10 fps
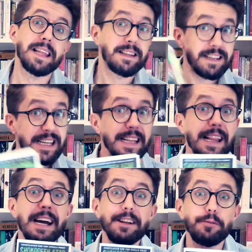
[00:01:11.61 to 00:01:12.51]
The
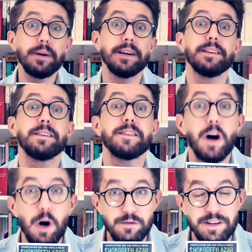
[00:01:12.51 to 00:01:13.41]
Enlightenment
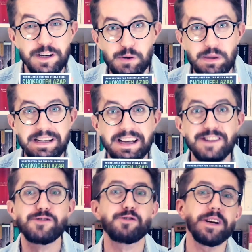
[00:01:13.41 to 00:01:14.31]
of the
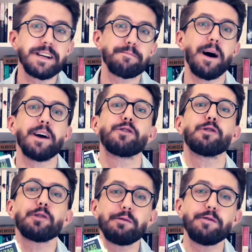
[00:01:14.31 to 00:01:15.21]
Greengage Tree by
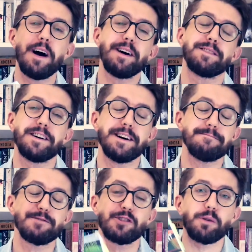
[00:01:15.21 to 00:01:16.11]
Shokoofeh Azar,
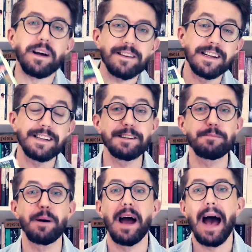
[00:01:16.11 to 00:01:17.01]
translated
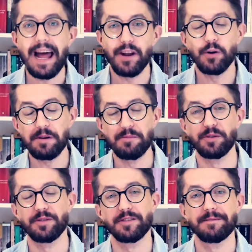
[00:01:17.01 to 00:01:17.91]
by
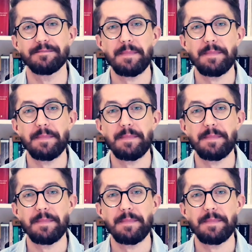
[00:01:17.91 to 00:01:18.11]
Anonymous.